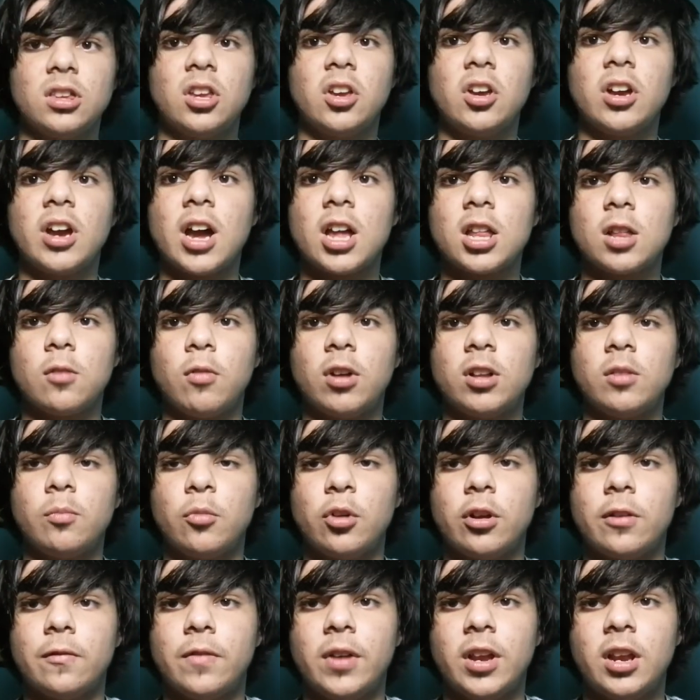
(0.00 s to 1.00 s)
Do you guys want
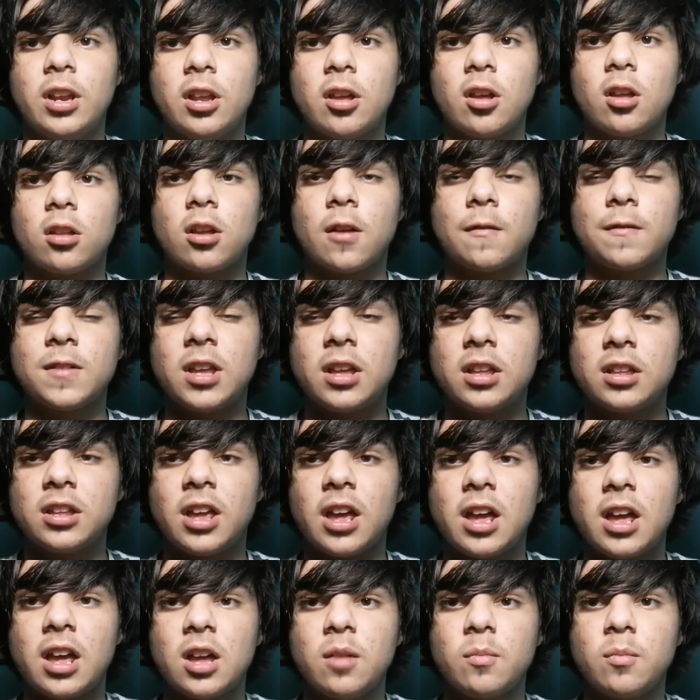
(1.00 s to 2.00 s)
more videos of this
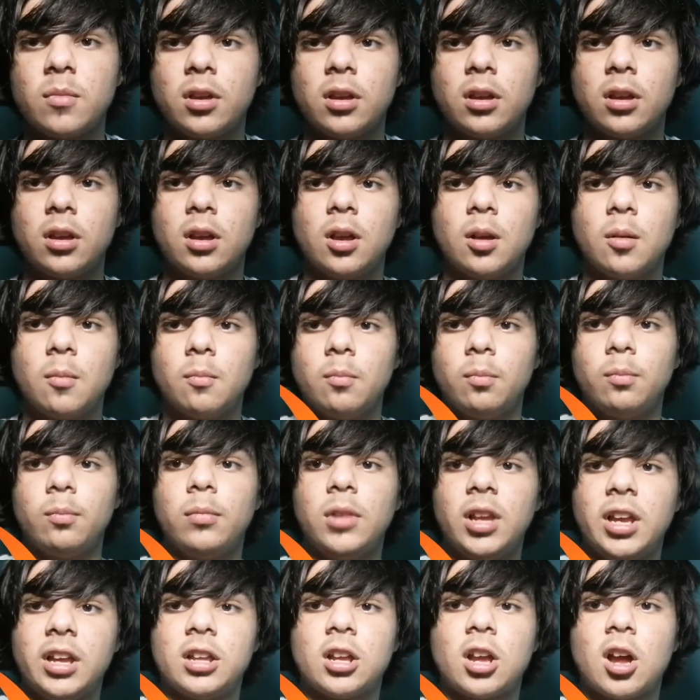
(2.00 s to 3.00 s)
game?
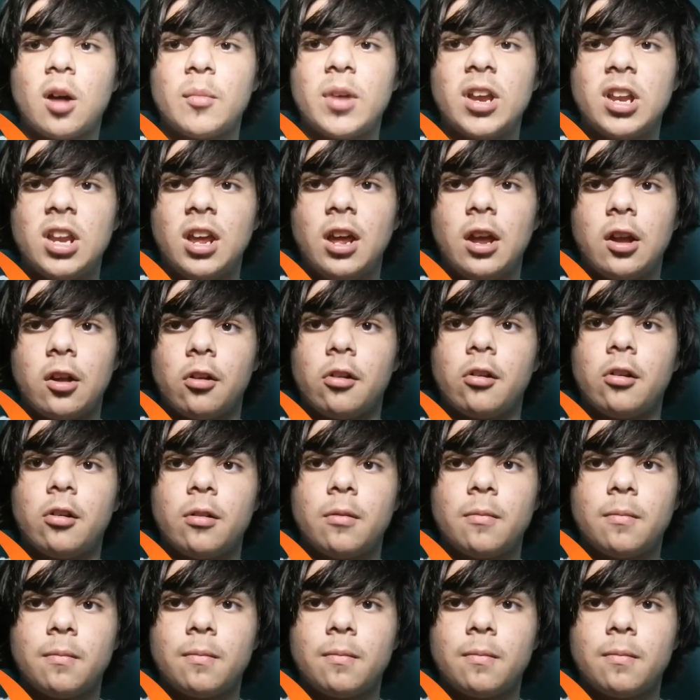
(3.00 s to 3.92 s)
Please comment here.